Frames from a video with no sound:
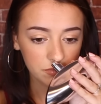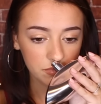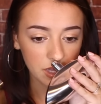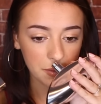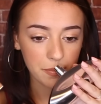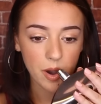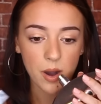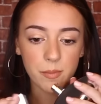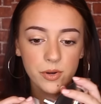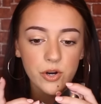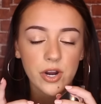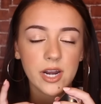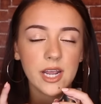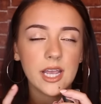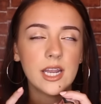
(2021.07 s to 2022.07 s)
That
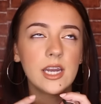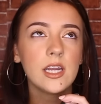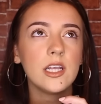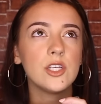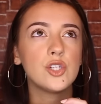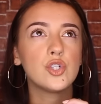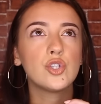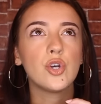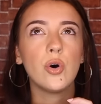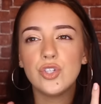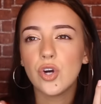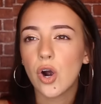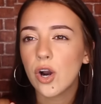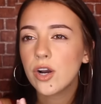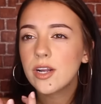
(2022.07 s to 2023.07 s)
pomegranate in it is so
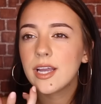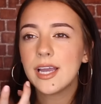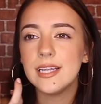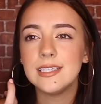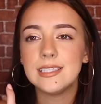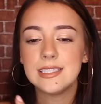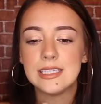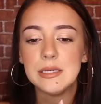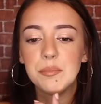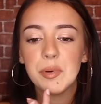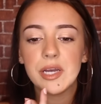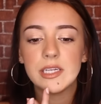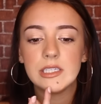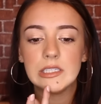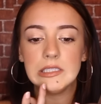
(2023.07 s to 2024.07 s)
dark and deep
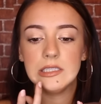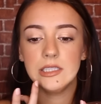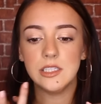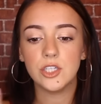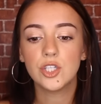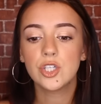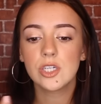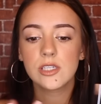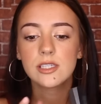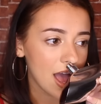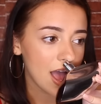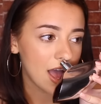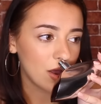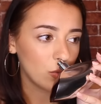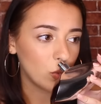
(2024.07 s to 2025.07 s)
and delicious.
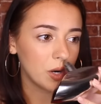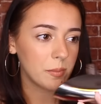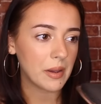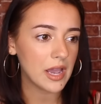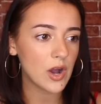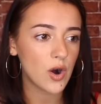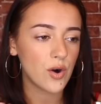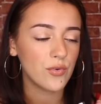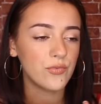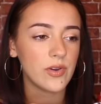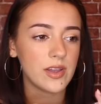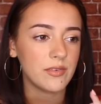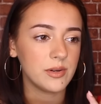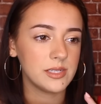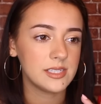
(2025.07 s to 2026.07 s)
And one of my all
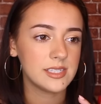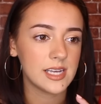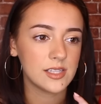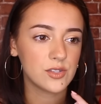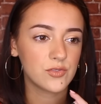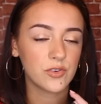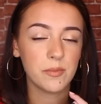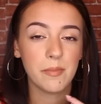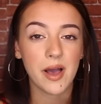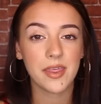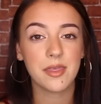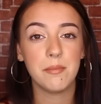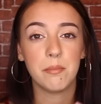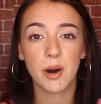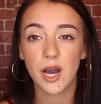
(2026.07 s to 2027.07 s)
favorite scents from
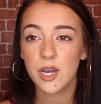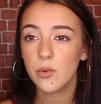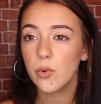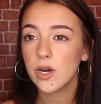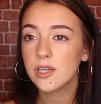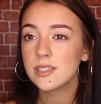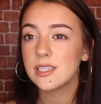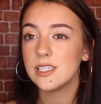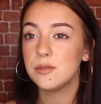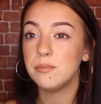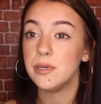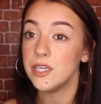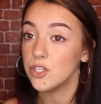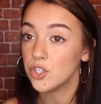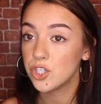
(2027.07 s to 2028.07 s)
Bath & Body Works is
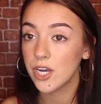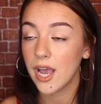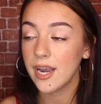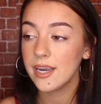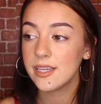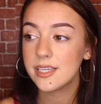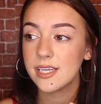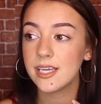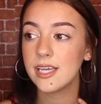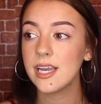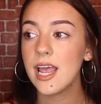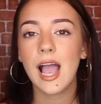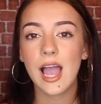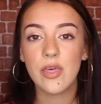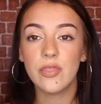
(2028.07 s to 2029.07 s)
Be
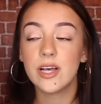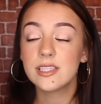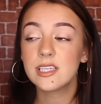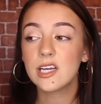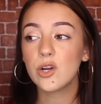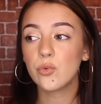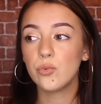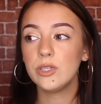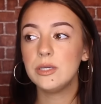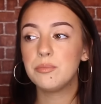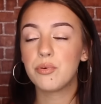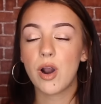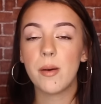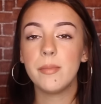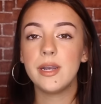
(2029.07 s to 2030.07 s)
Enchanted. And that's like a really
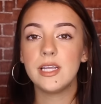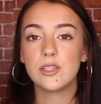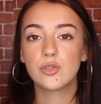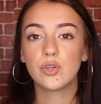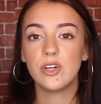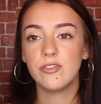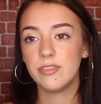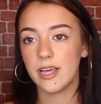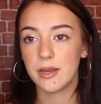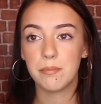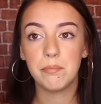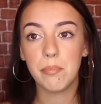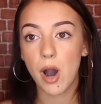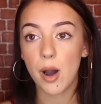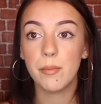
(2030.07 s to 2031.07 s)
prominent sort of like
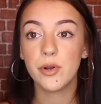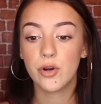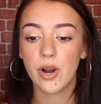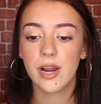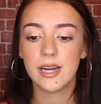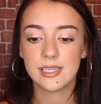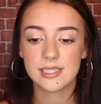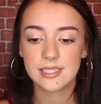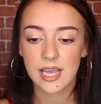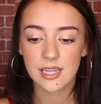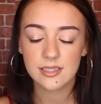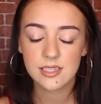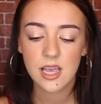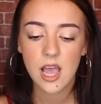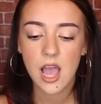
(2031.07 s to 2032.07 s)
pomegranate
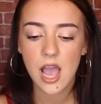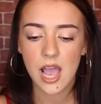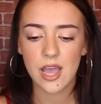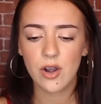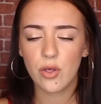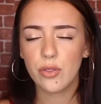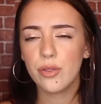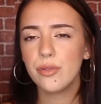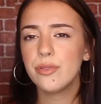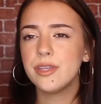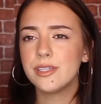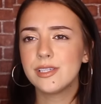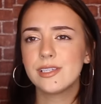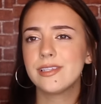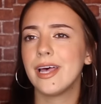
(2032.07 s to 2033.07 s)
scent. And although
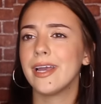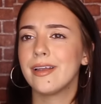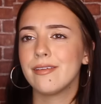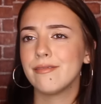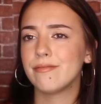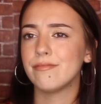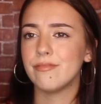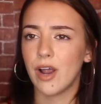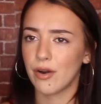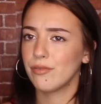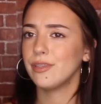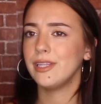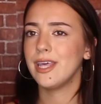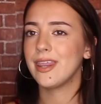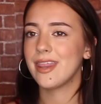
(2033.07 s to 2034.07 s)
this is like not
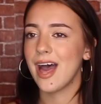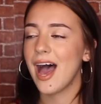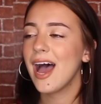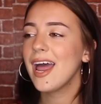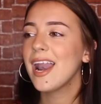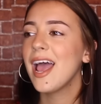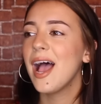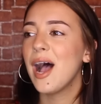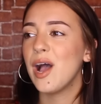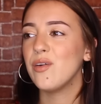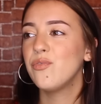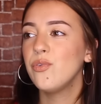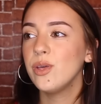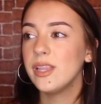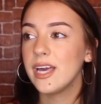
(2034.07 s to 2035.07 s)
really that, I
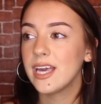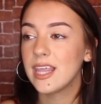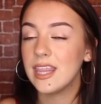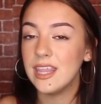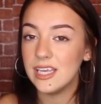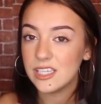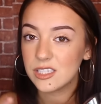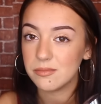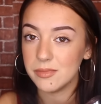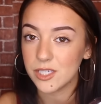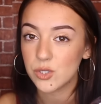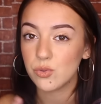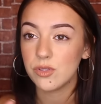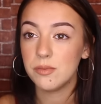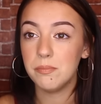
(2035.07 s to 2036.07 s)
feel like this
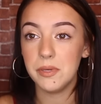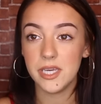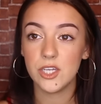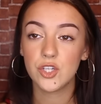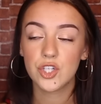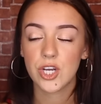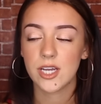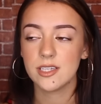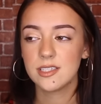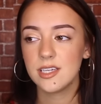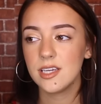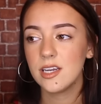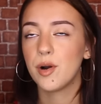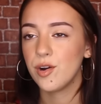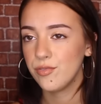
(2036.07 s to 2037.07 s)
mixed with Be
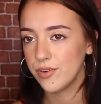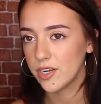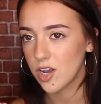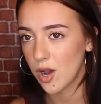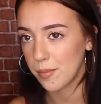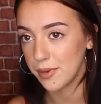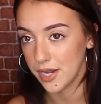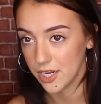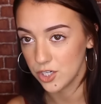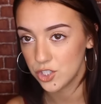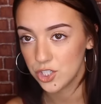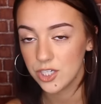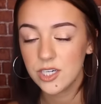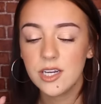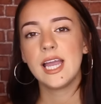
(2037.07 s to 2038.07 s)
Enchanted, perfect
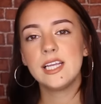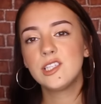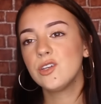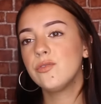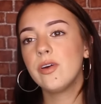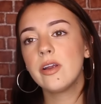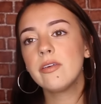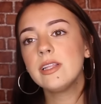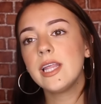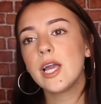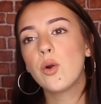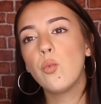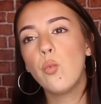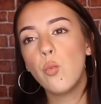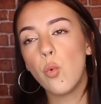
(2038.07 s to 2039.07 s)
combination. It's a very
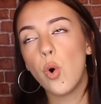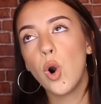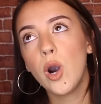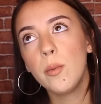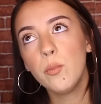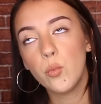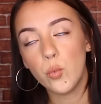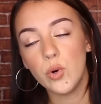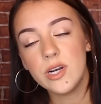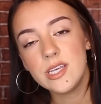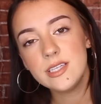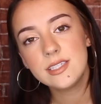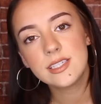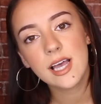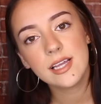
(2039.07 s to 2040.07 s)
like warm,
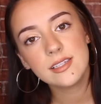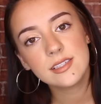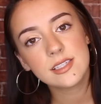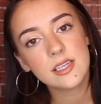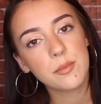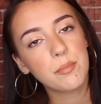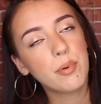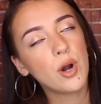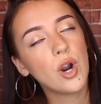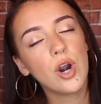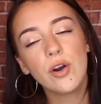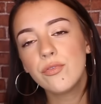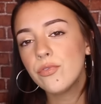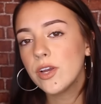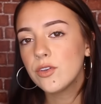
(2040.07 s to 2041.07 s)
woody scent.
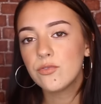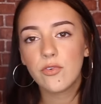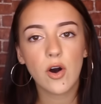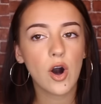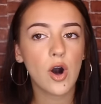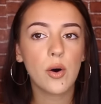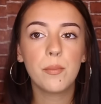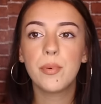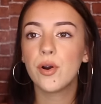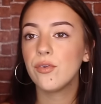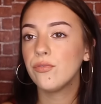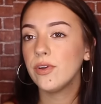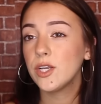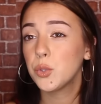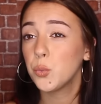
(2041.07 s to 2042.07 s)
Perfect fall,
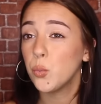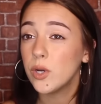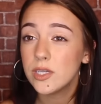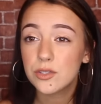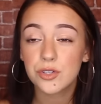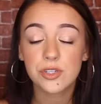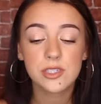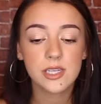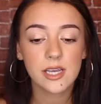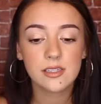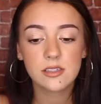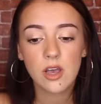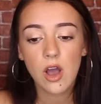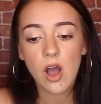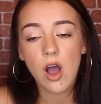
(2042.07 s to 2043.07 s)
perfect winter scent.